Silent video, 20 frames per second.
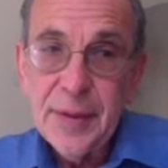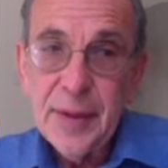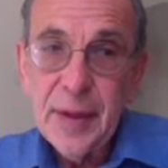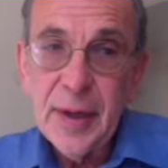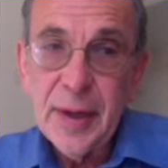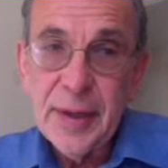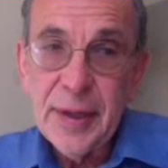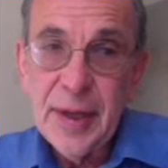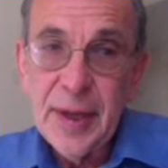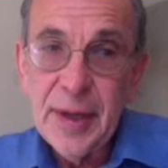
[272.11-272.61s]

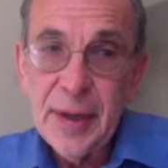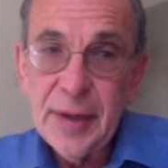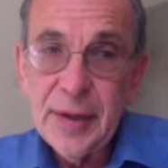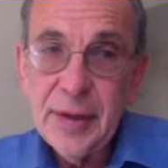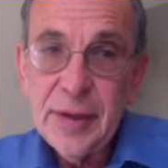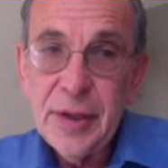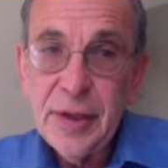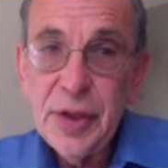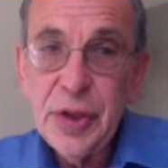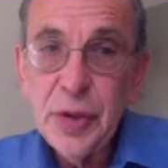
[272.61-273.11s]
Again,
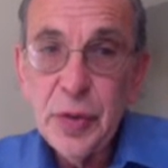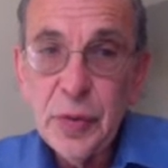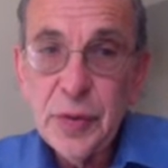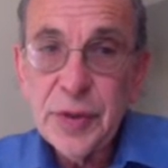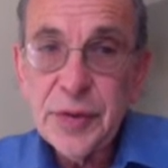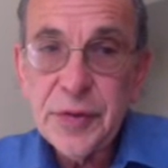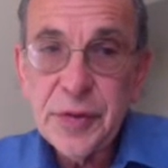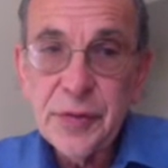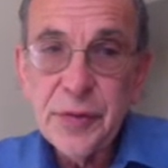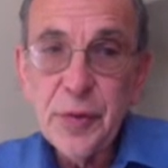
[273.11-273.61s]

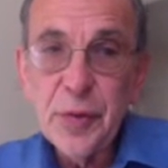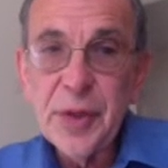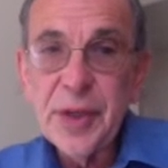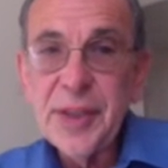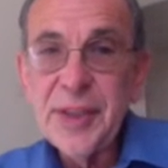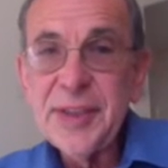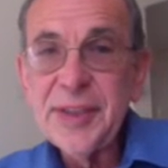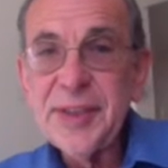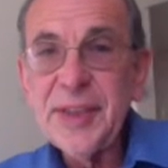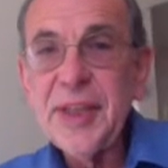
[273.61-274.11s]
units of
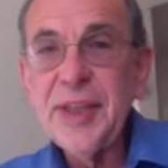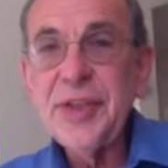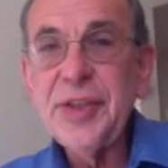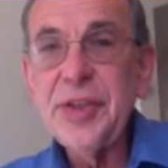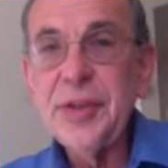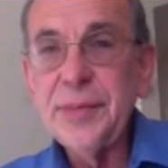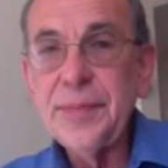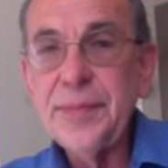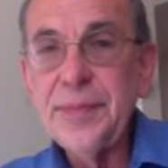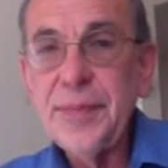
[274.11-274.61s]

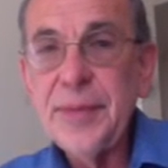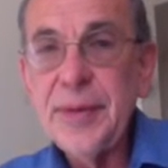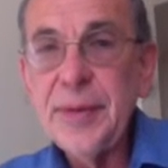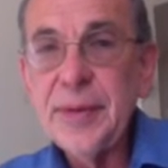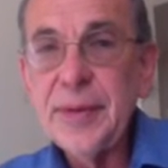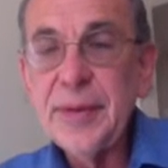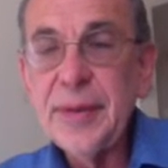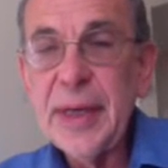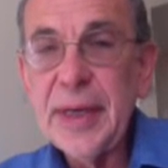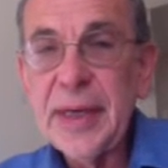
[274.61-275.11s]
organization
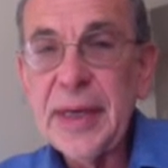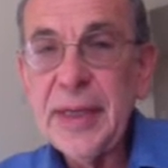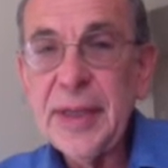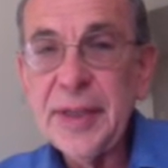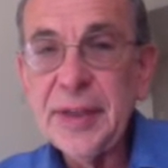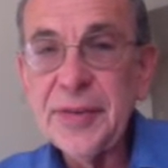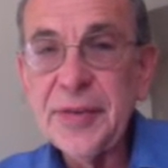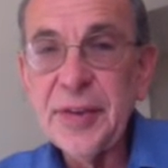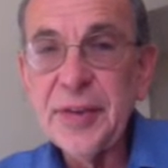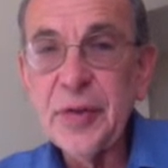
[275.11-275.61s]
that can
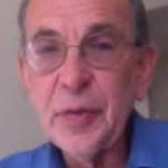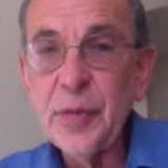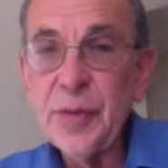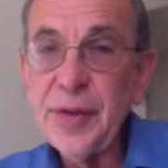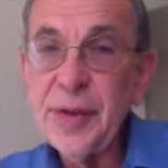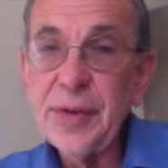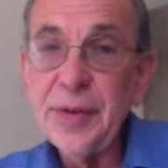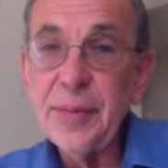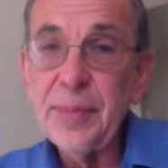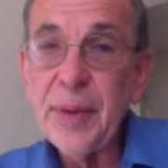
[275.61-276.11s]
exist
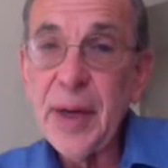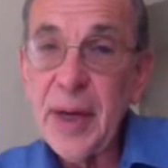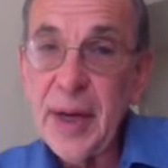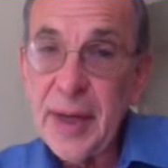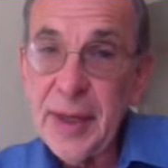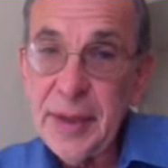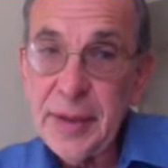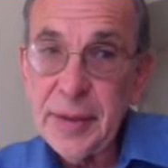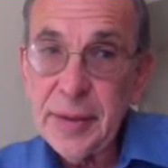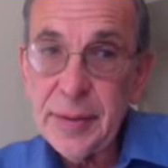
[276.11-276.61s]
within the
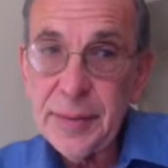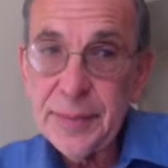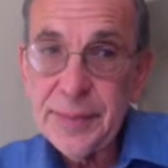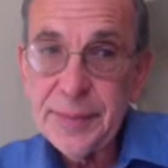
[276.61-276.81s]
mind,